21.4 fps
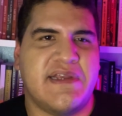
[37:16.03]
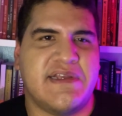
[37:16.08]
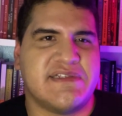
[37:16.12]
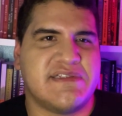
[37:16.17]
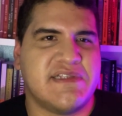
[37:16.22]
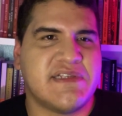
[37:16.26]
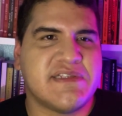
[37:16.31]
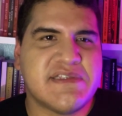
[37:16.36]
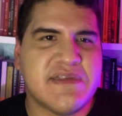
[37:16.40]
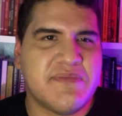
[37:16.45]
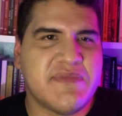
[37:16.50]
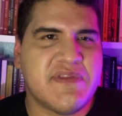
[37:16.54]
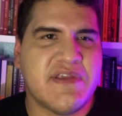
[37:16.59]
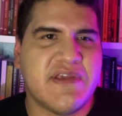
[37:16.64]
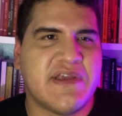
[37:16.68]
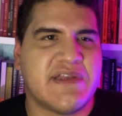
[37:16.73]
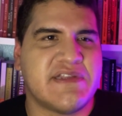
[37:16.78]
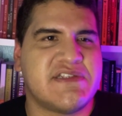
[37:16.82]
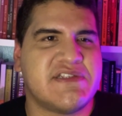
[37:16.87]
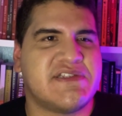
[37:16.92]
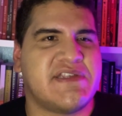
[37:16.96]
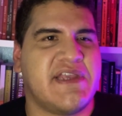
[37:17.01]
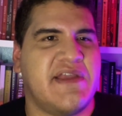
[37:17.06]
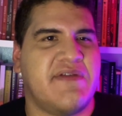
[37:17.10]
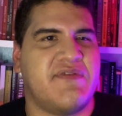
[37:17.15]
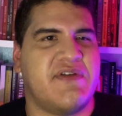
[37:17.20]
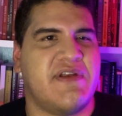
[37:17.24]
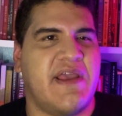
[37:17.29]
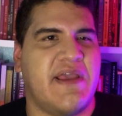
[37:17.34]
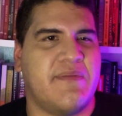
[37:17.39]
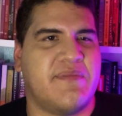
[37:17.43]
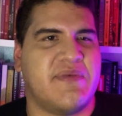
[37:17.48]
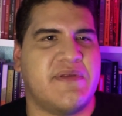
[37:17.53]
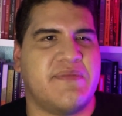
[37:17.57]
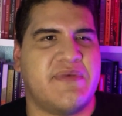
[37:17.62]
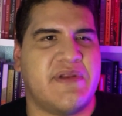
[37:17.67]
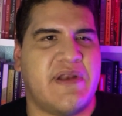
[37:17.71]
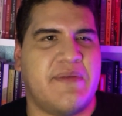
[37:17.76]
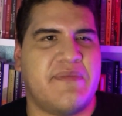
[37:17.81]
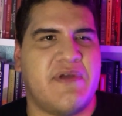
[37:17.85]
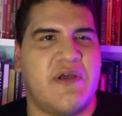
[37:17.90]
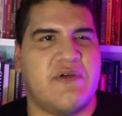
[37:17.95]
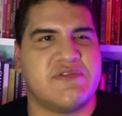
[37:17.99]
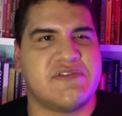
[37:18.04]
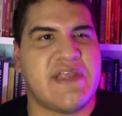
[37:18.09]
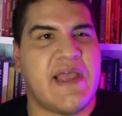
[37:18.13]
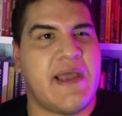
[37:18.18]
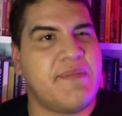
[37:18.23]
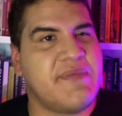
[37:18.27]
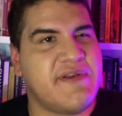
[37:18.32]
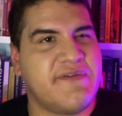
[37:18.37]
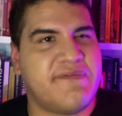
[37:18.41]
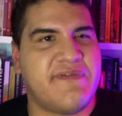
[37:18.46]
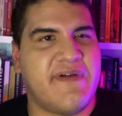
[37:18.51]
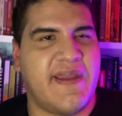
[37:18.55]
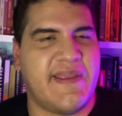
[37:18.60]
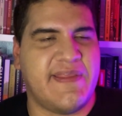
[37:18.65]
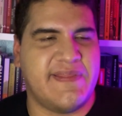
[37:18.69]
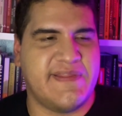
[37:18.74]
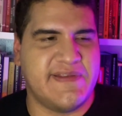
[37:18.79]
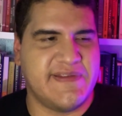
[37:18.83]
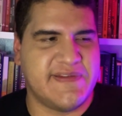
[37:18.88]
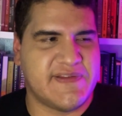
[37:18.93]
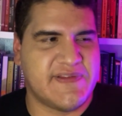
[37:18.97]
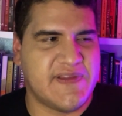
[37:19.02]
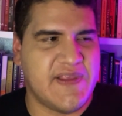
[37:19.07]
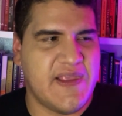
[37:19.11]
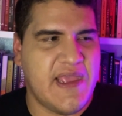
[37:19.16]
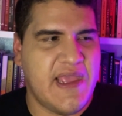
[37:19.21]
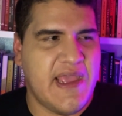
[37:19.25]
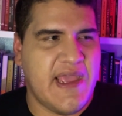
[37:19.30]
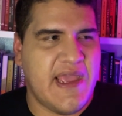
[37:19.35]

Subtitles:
it's not something you get to say every day, but I was happy to find this.